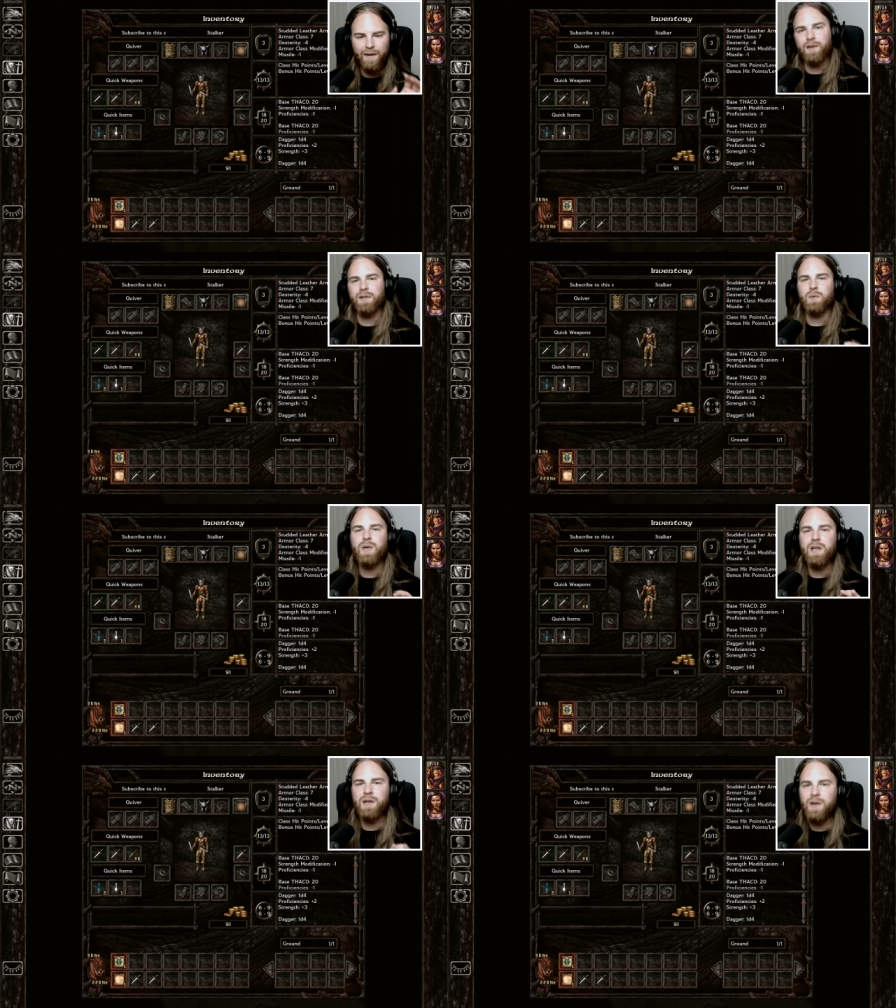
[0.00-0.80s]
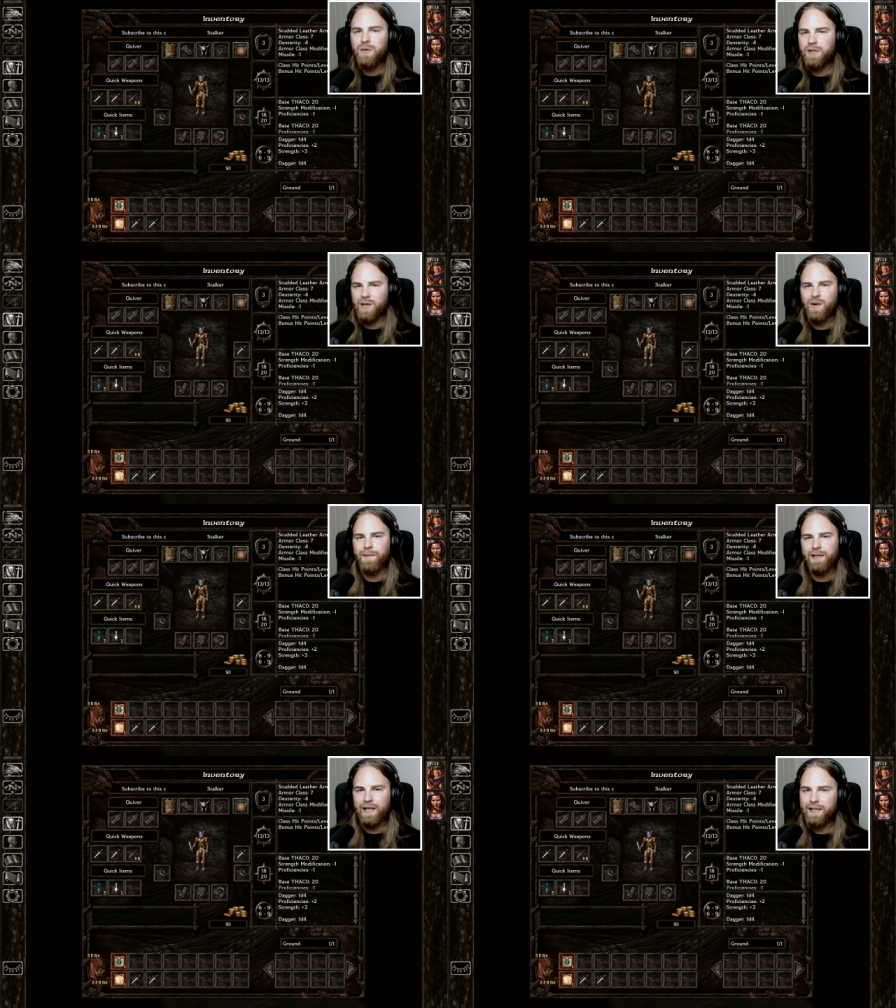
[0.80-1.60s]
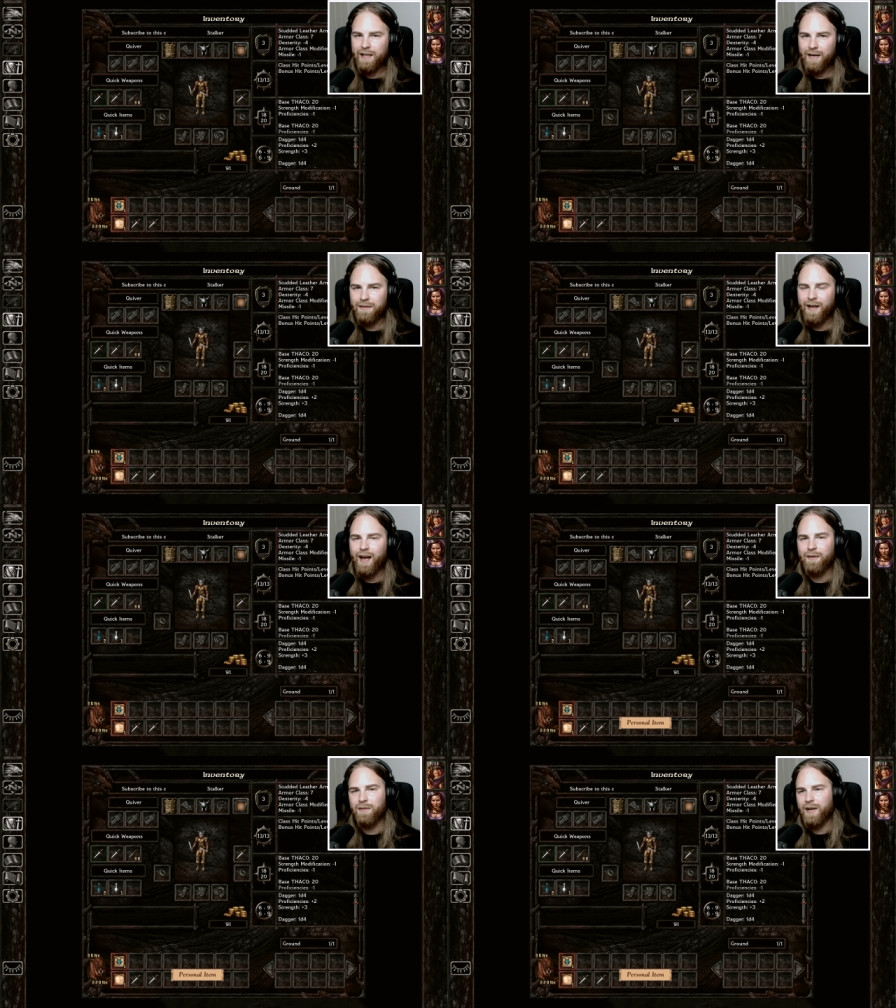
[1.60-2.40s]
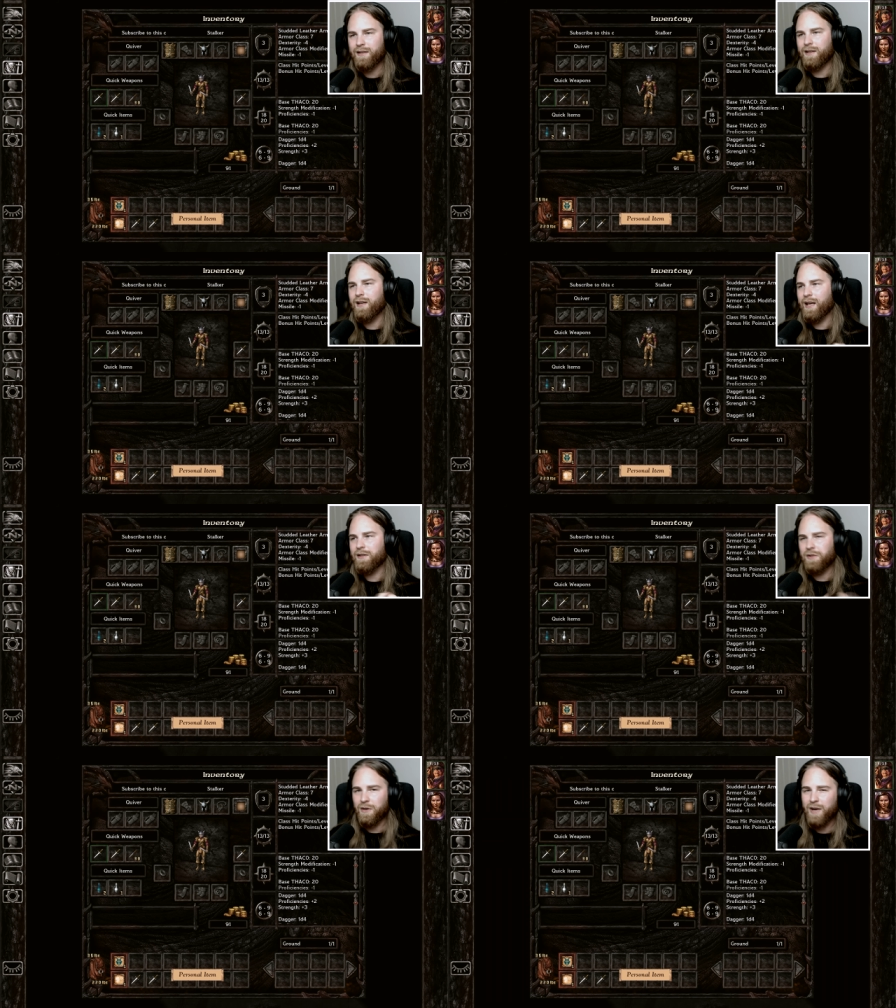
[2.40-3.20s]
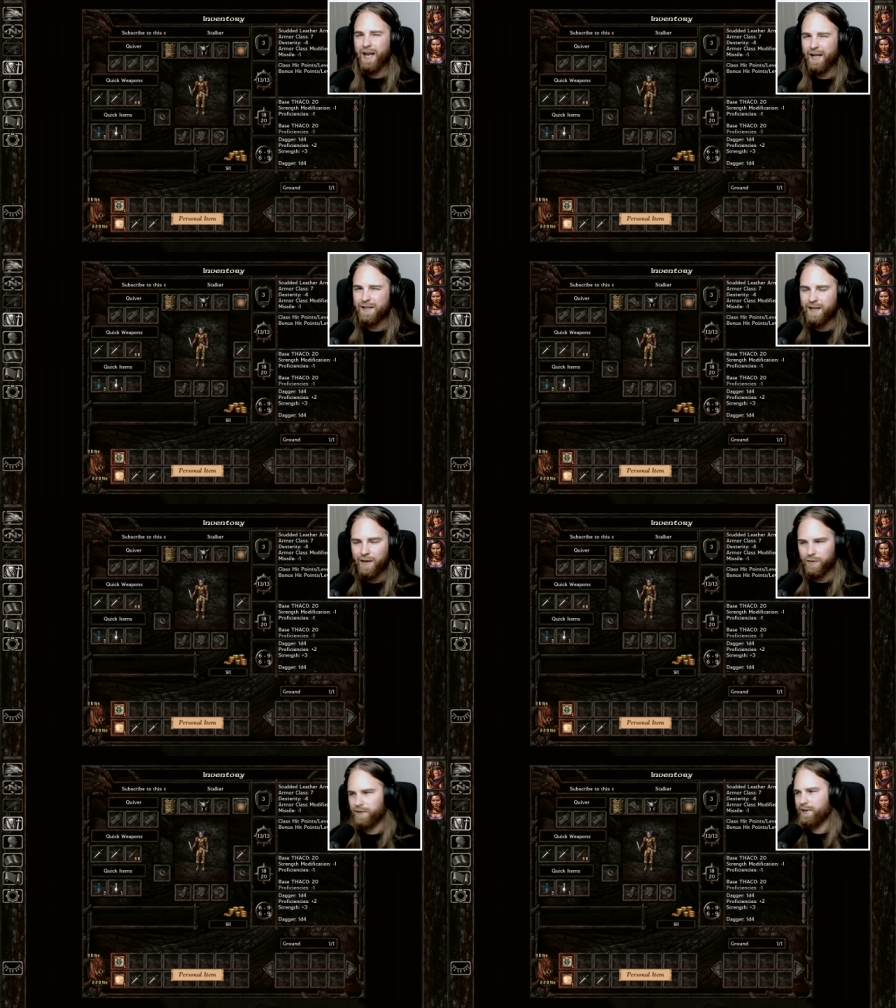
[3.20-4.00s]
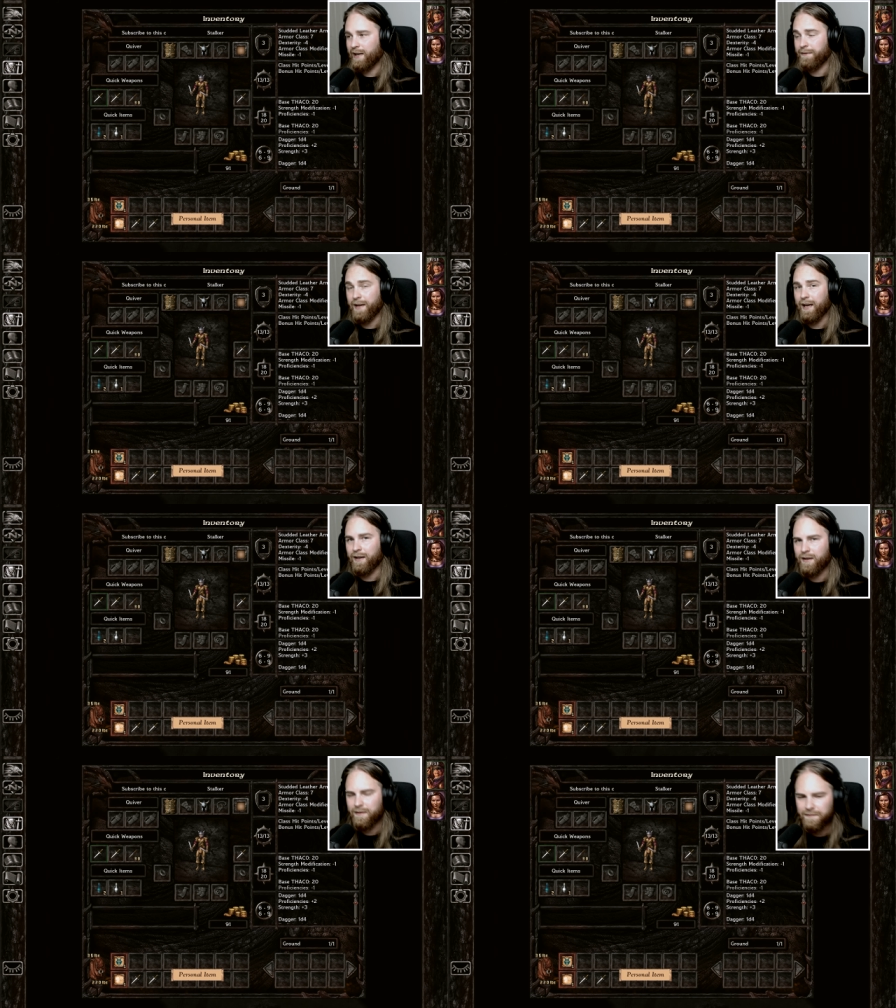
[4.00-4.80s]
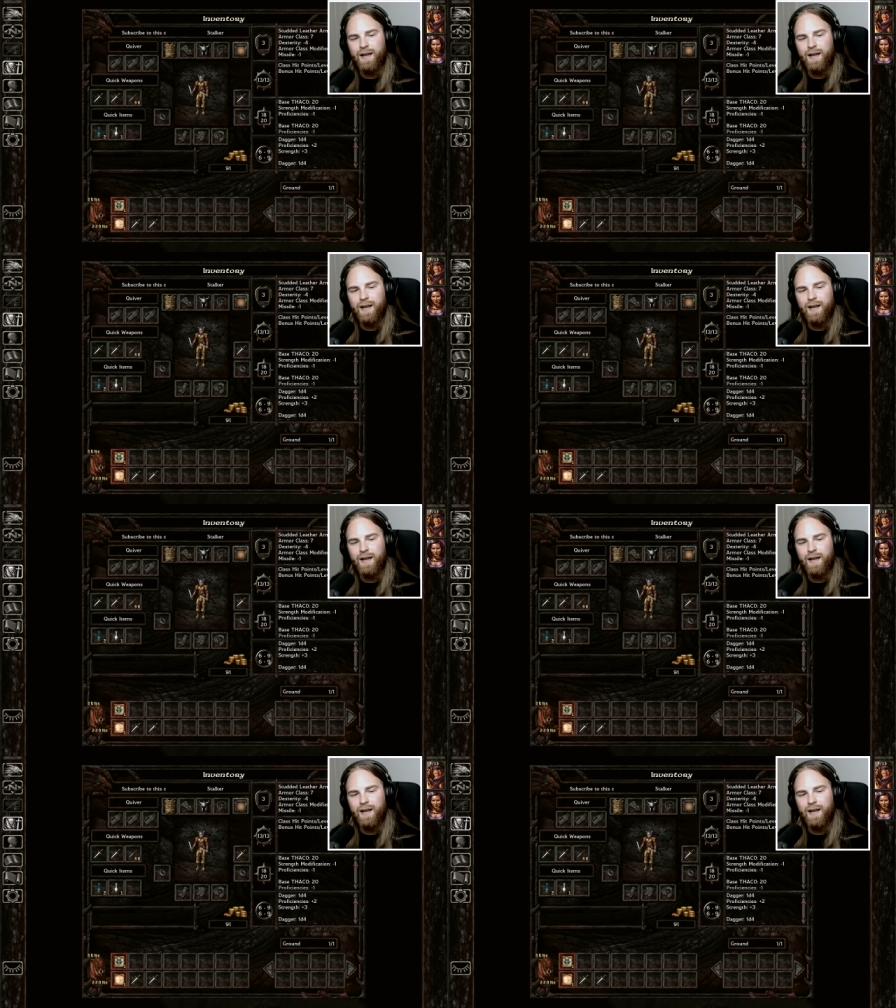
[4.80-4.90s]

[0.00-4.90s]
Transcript: Because when you use 2 weapons at the same time, you basically get 2 hits, I think.